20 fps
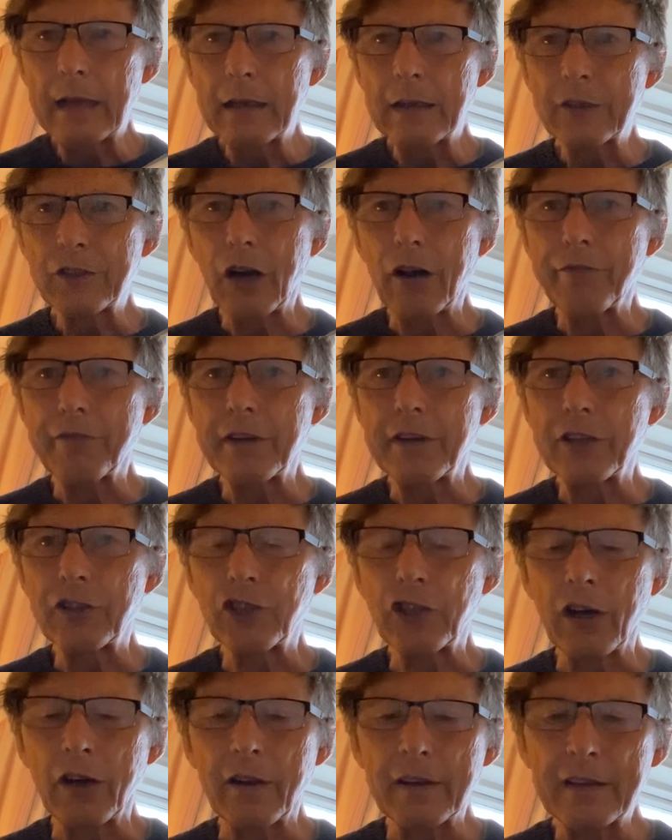Darfri
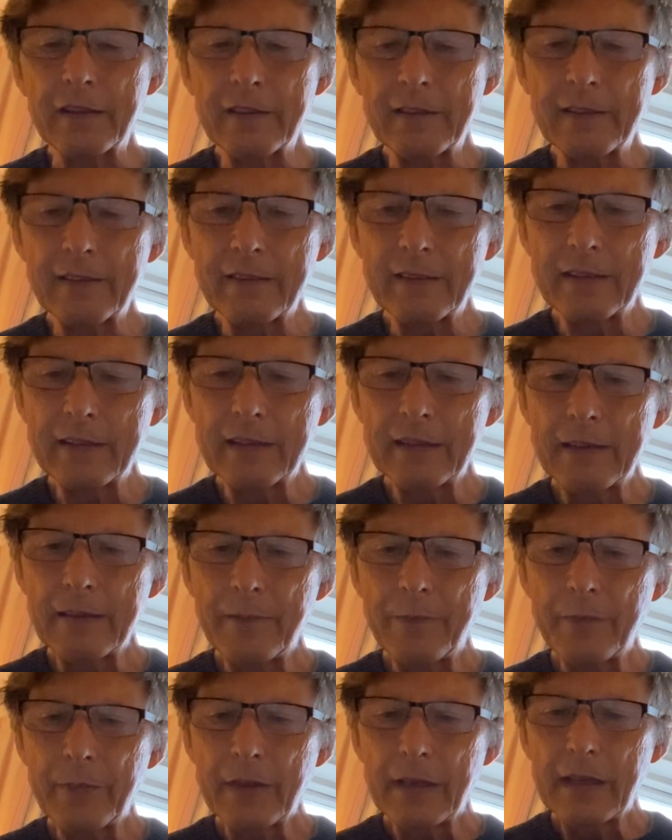John.
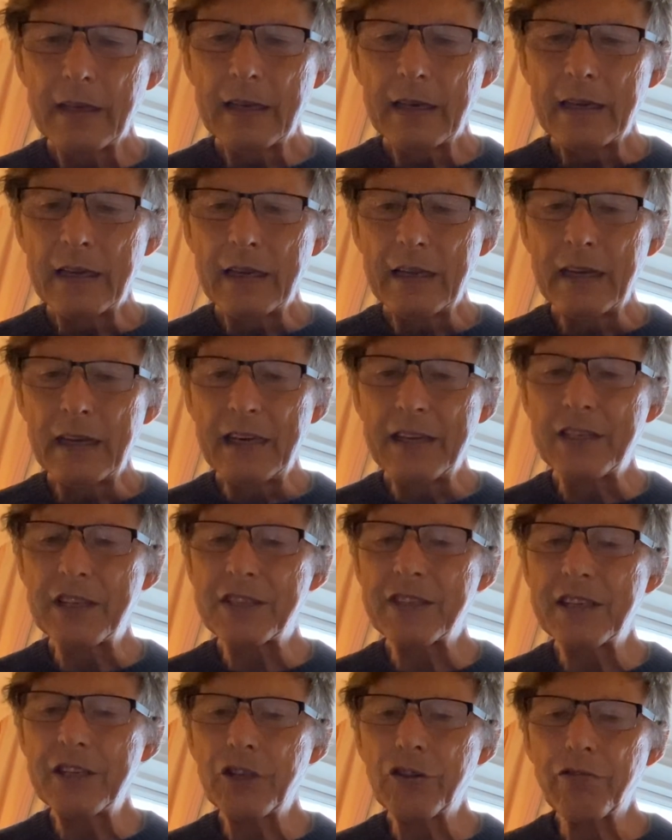It is
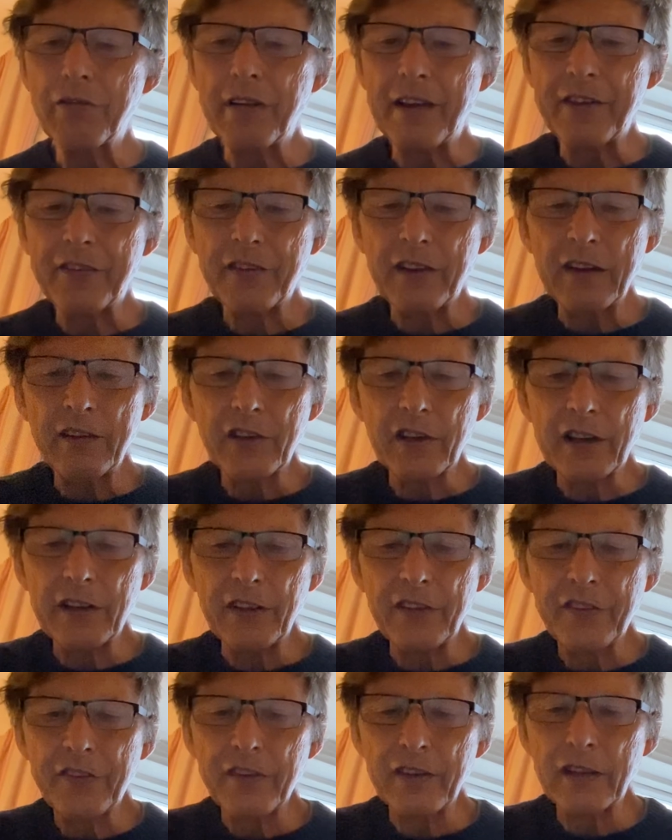interesting to
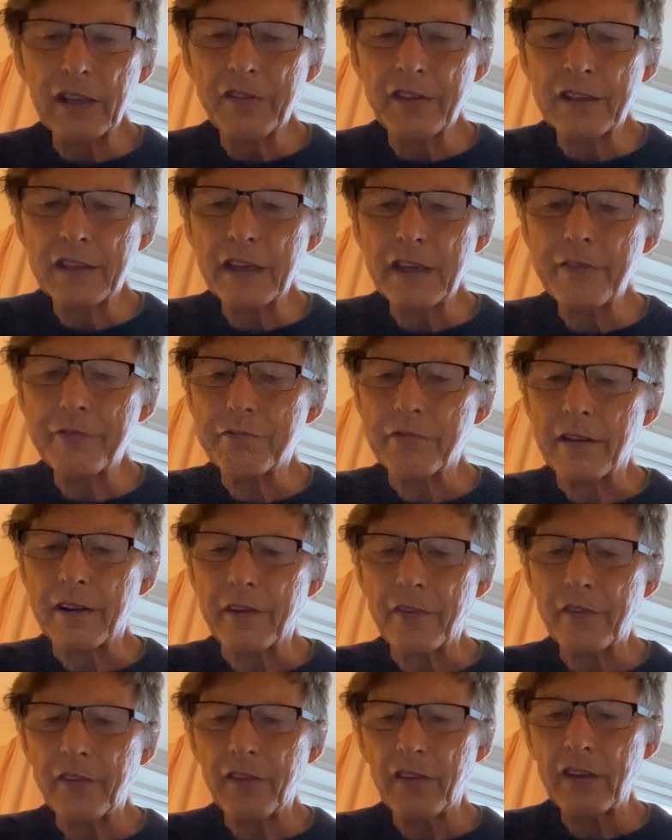consider the
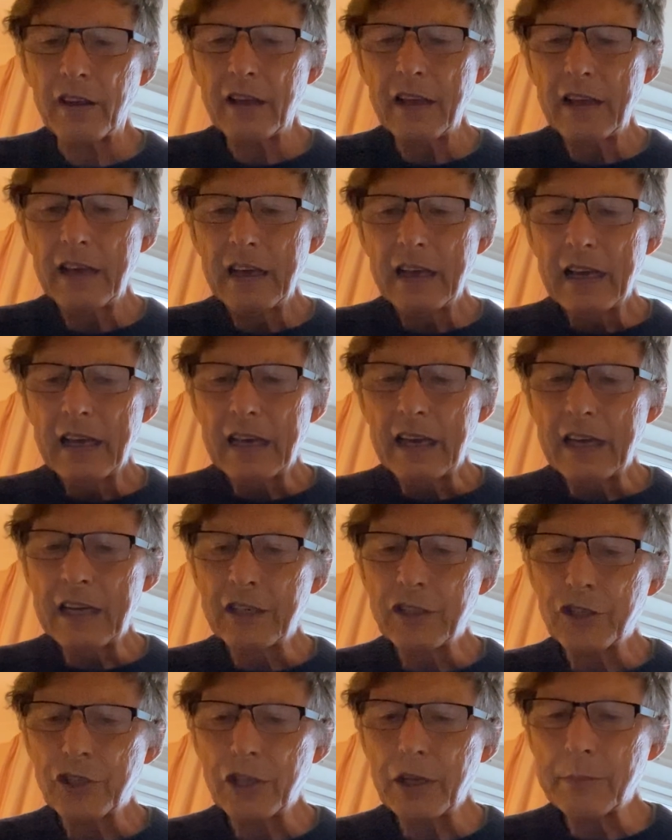difference in
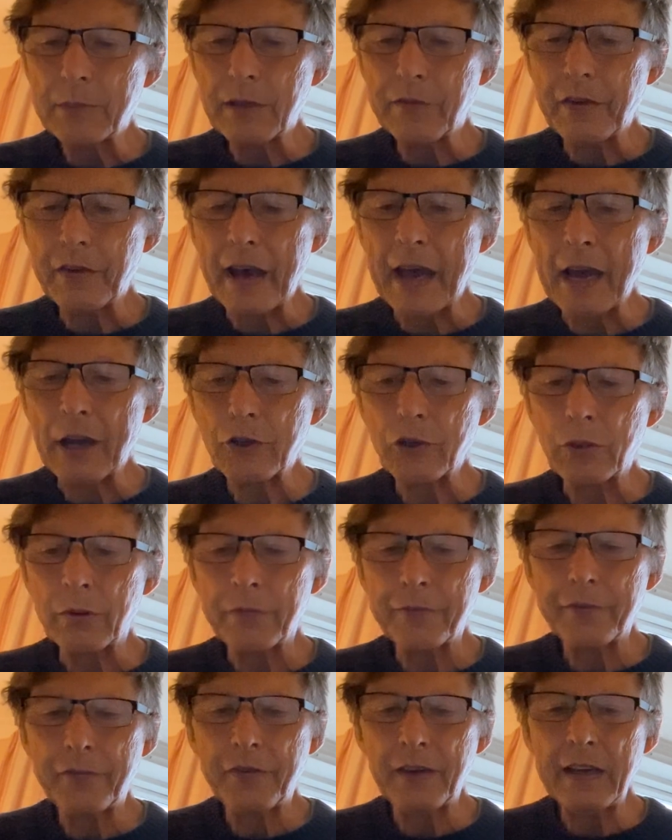terms of actual
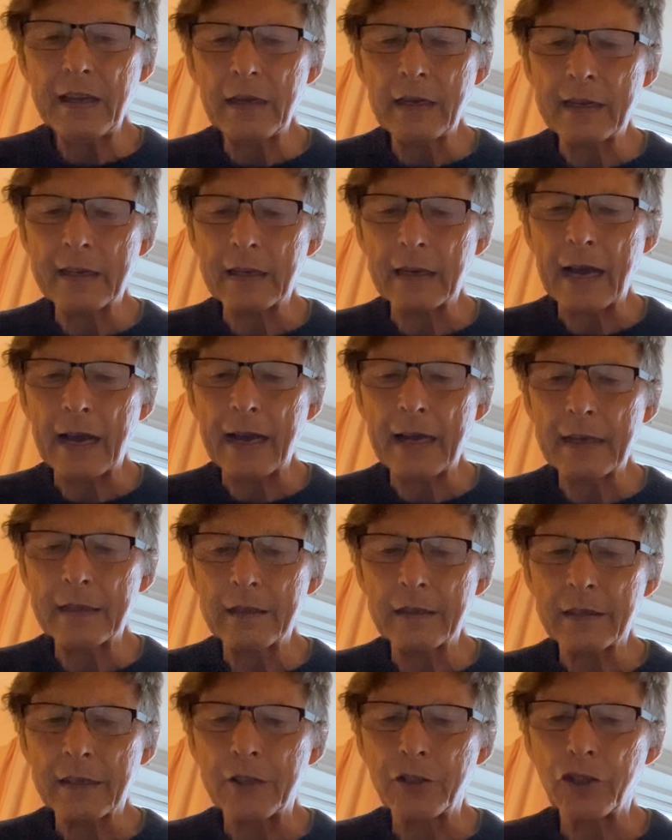feeling
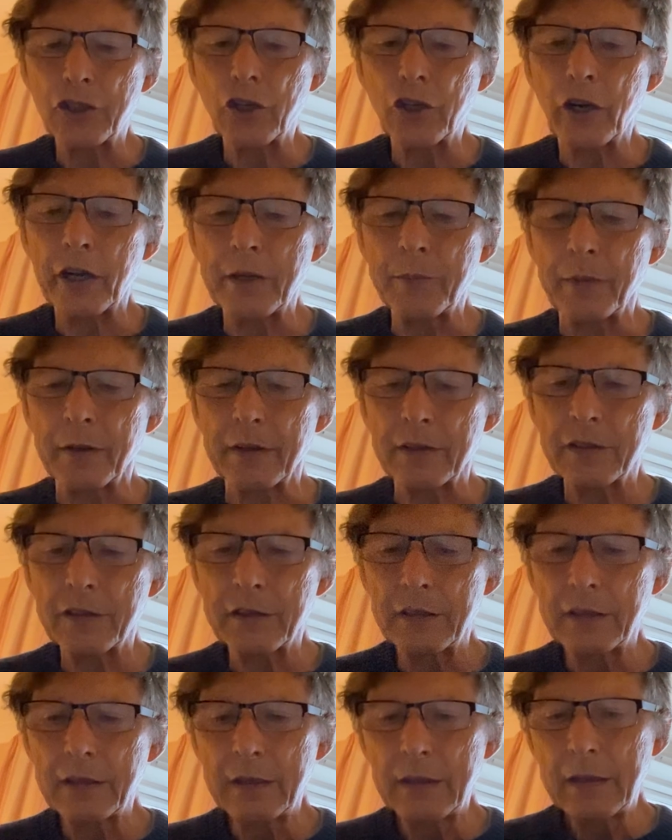and enjoyment
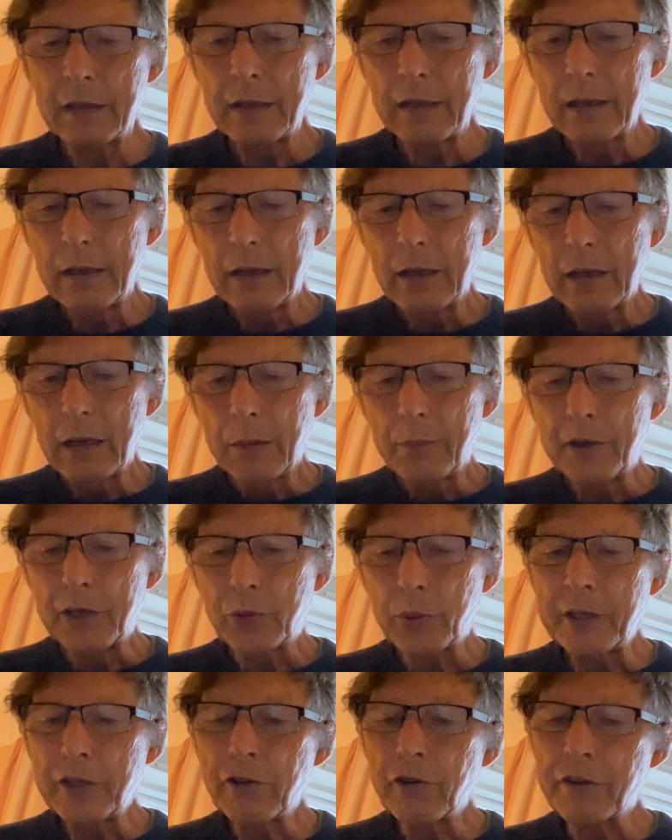
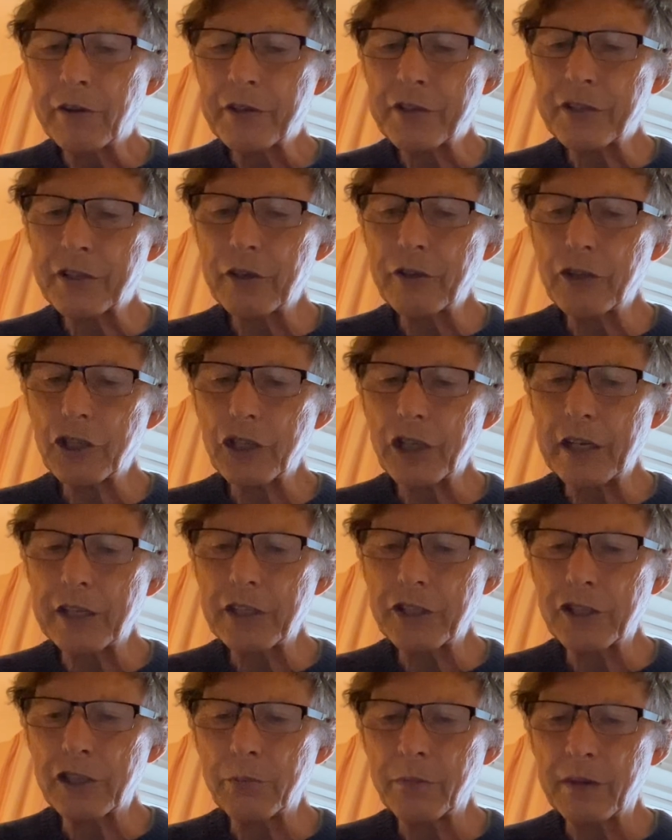between your
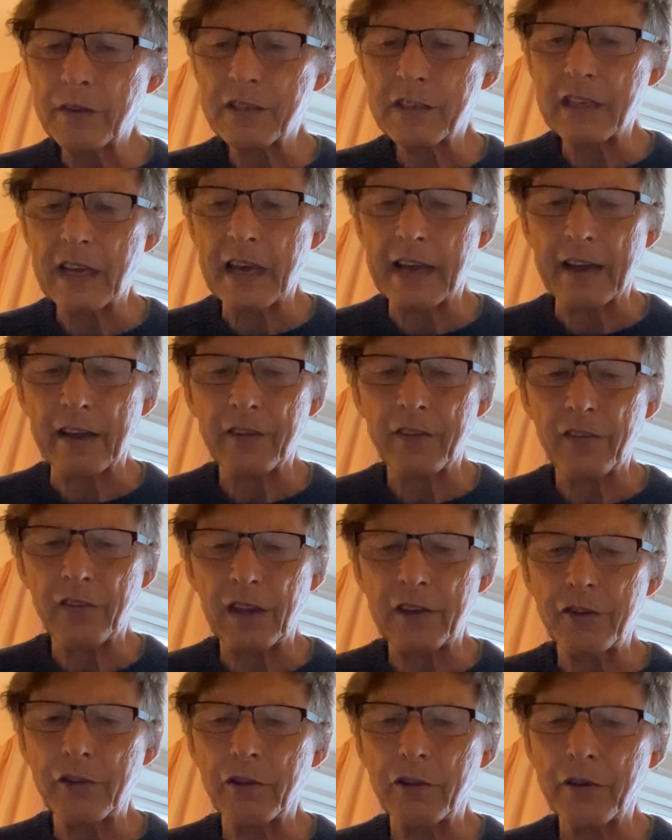association with sex
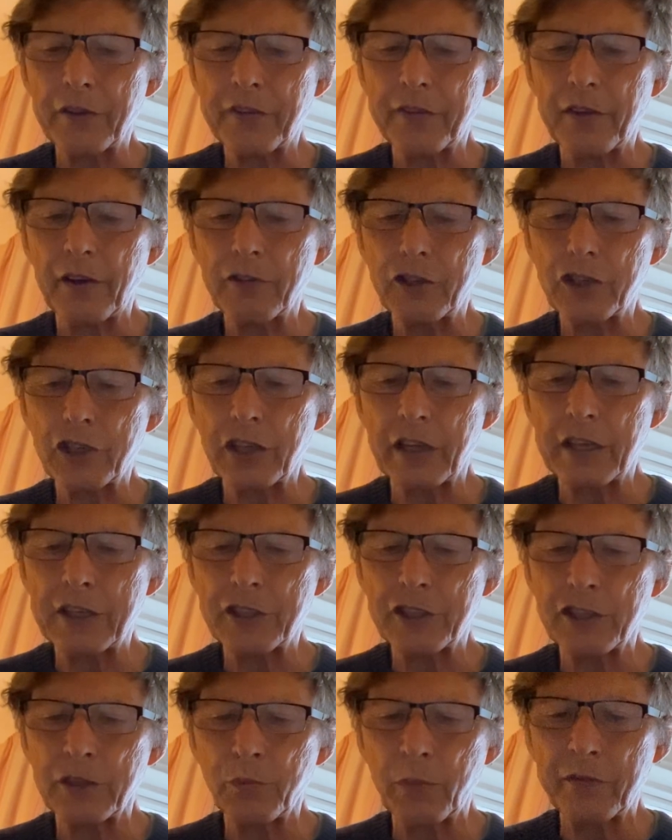and your
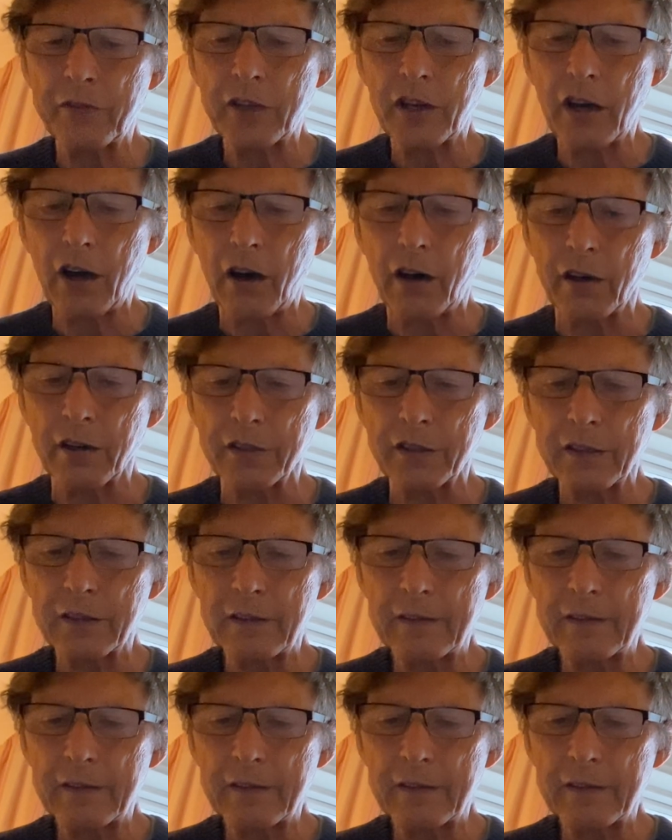association with God.